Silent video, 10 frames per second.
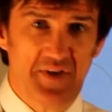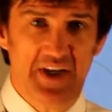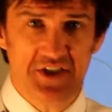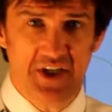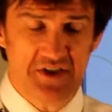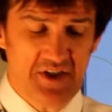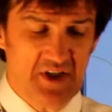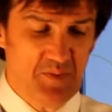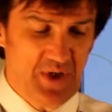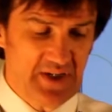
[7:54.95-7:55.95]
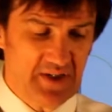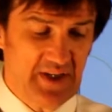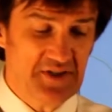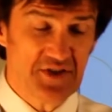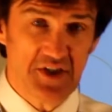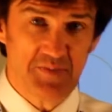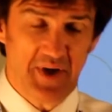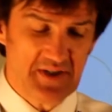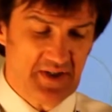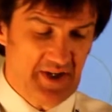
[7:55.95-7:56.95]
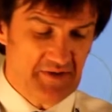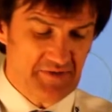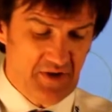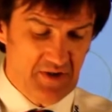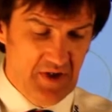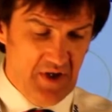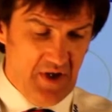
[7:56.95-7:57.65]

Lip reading: then changed to complaint, then changed back to lighting fault.